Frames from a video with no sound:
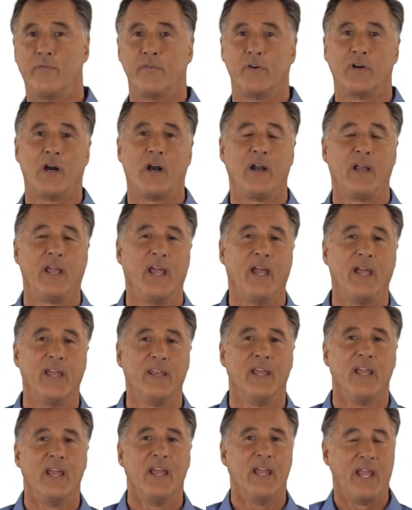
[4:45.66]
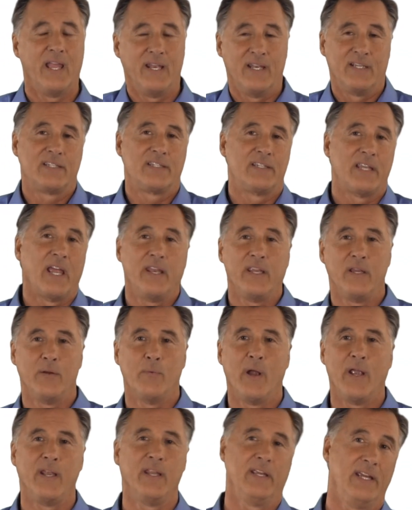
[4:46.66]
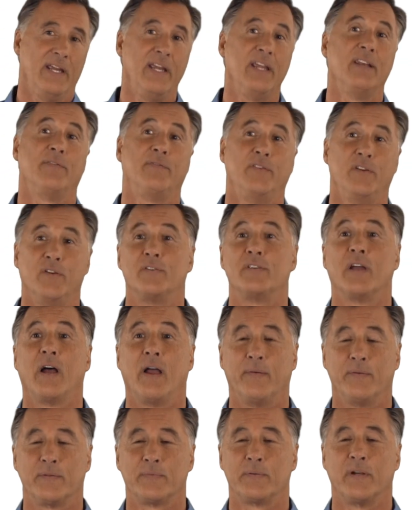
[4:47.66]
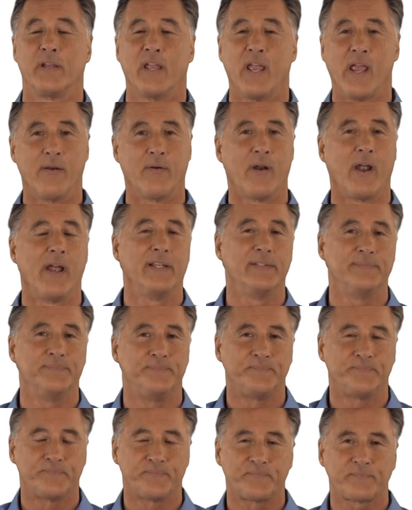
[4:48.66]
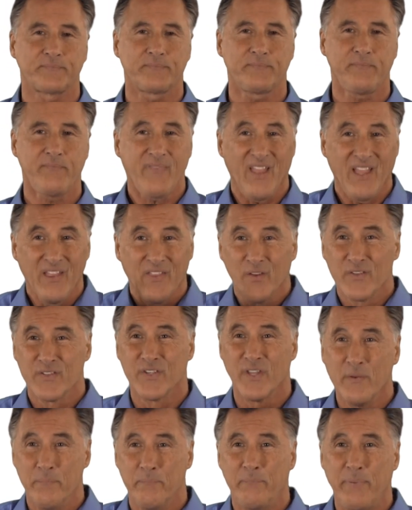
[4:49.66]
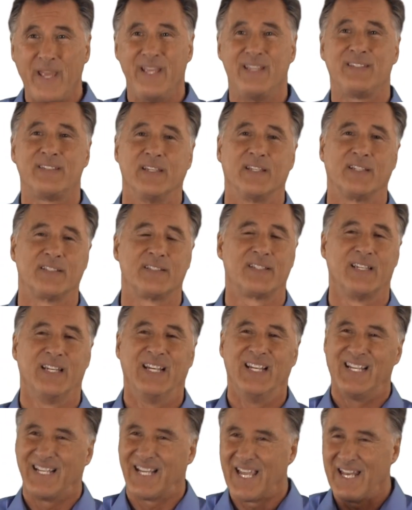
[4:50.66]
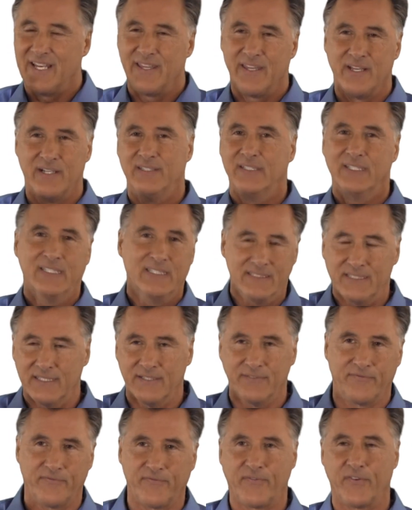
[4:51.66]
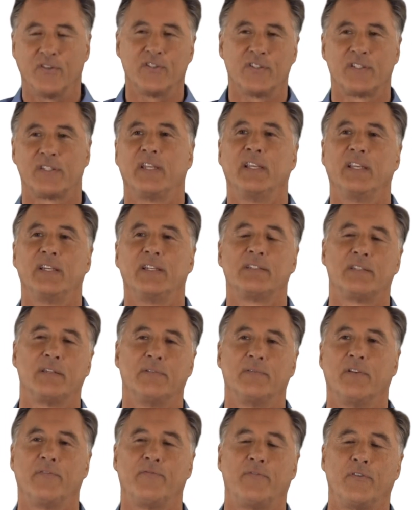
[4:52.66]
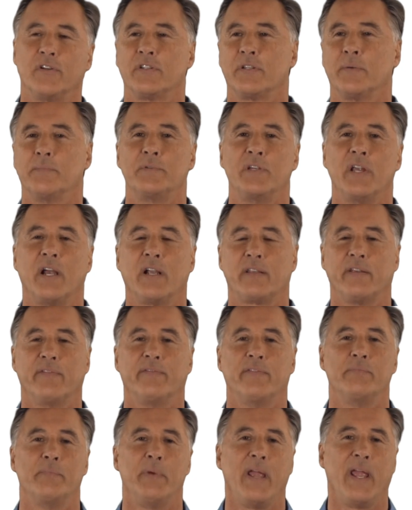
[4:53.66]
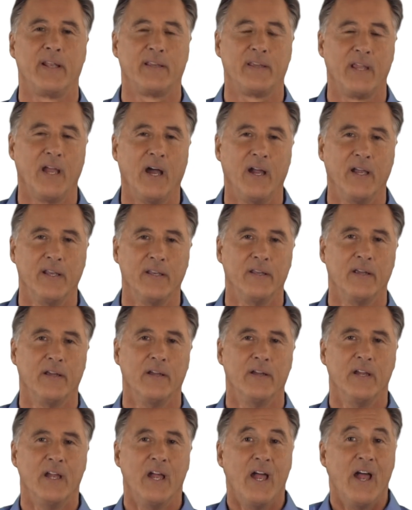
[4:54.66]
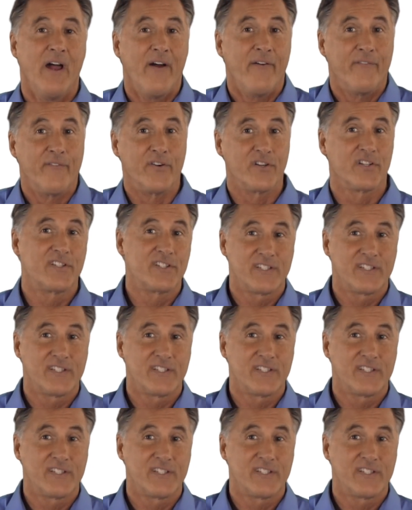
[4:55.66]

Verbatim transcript: over our head, and a steady way to eat a few times per day, right? Those are the basics, kind of the first things and the first objective of mankind. For